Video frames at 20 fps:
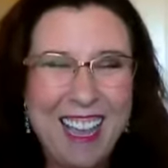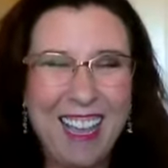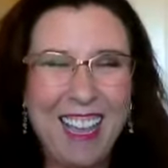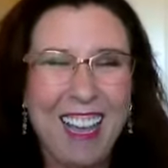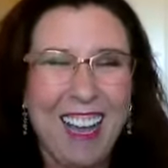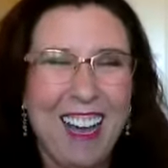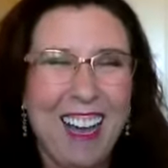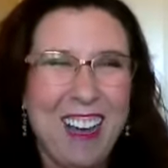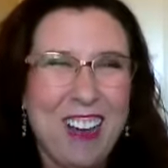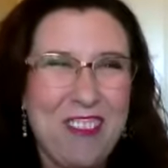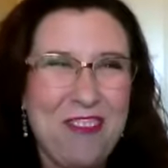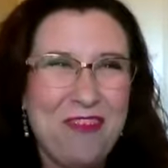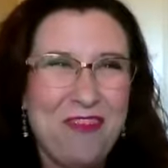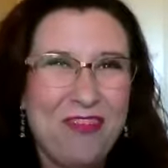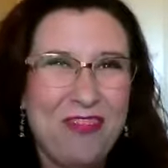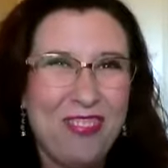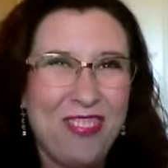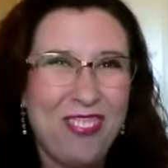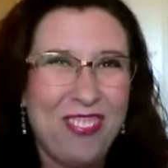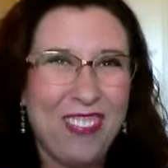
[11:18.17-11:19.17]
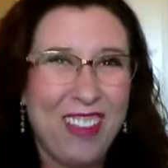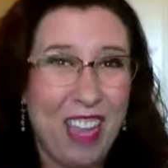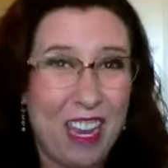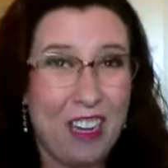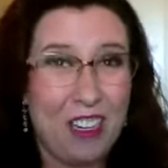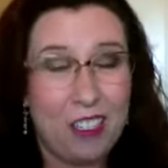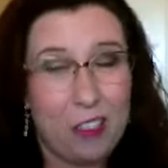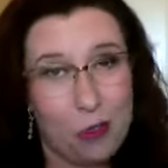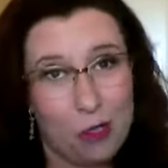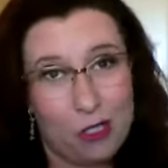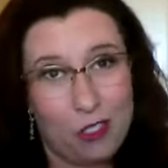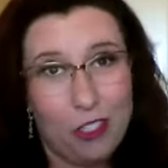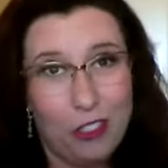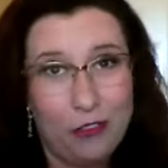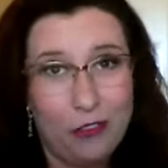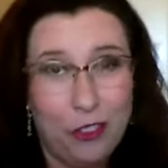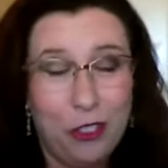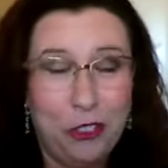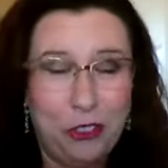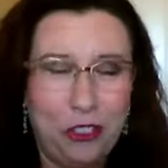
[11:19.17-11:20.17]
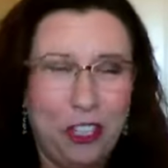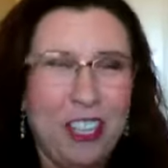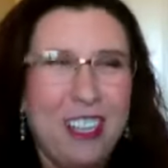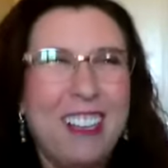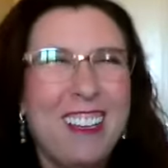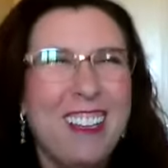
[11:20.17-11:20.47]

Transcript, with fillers: um, and it was good food.